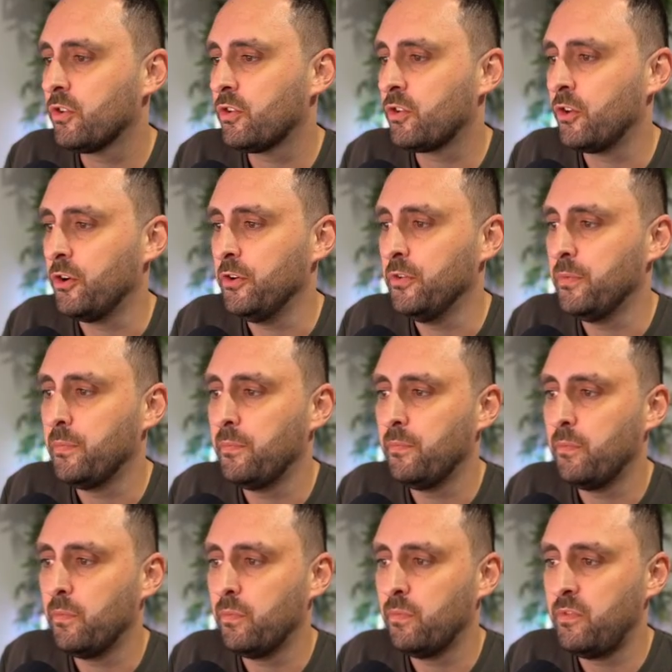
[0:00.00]
So
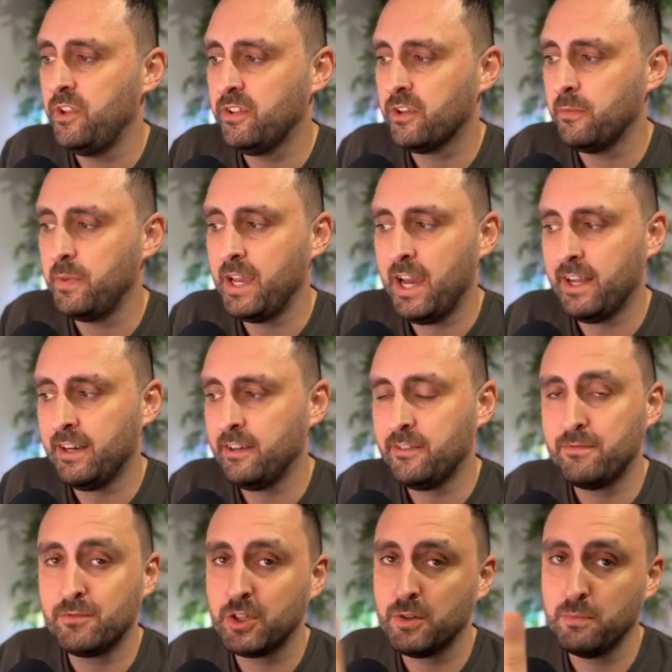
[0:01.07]
this could be
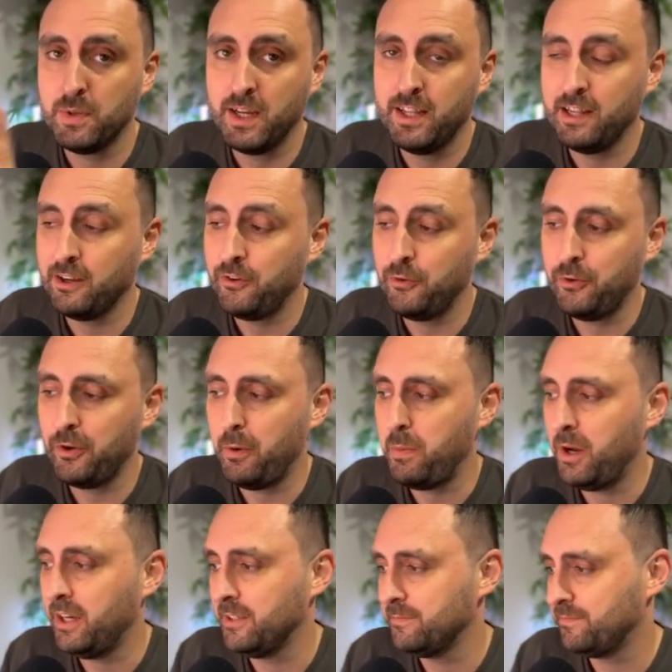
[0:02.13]
added completely on
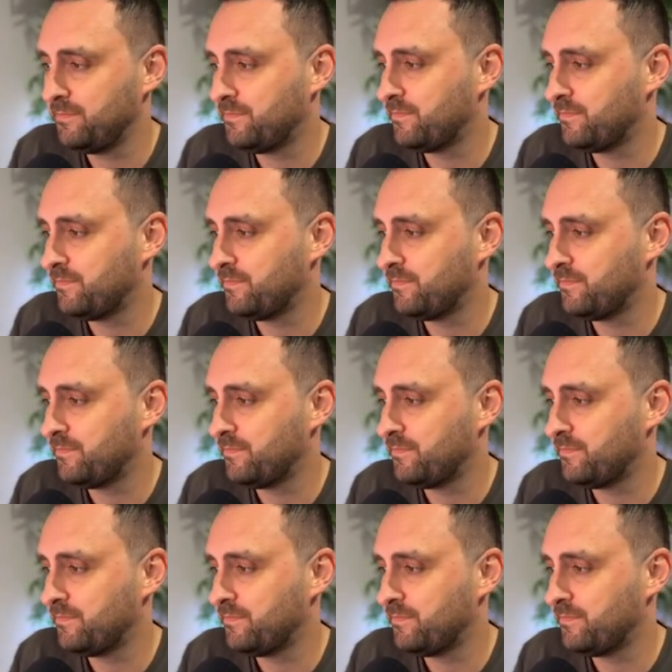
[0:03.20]
autopilot.